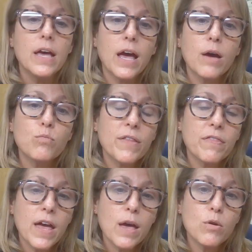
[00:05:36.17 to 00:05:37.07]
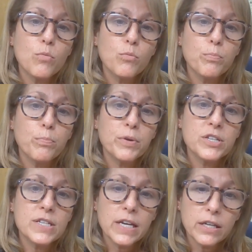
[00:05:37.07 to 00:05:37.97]
And what they
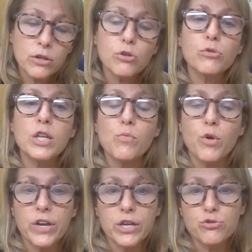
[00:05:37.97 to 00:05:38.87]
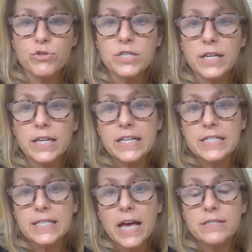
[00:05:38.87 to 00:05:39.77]
particularly were interested in
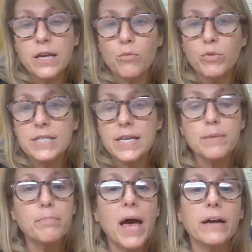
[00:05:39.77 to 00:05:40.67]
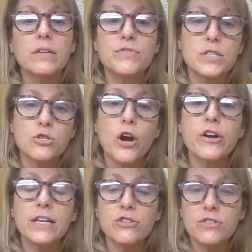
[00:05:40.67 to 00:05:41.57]
assessing was the impact of
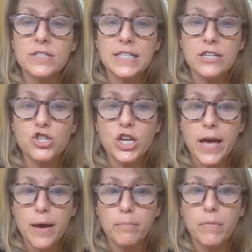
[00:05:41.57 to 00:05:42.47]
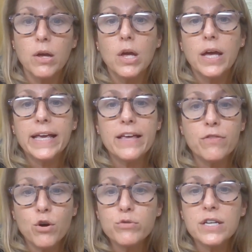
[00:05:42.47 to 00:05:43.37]
starting CGM in
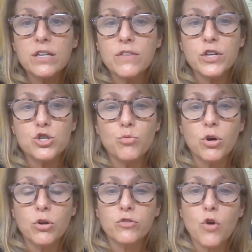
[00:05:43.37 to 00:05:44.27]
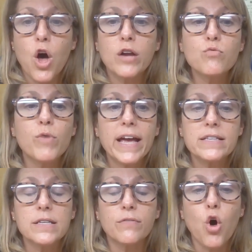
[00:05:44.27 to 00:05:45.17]
those individuals on
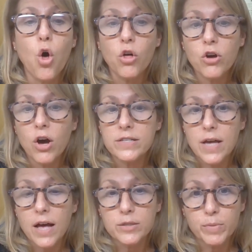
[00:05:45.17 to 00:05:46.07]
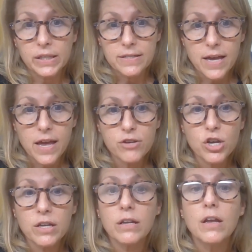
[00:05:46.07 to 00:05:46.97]
rates of all-cause
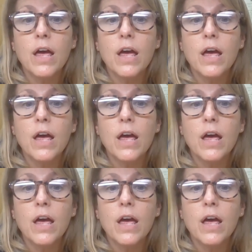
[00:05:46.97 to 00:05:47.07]
hospitalization,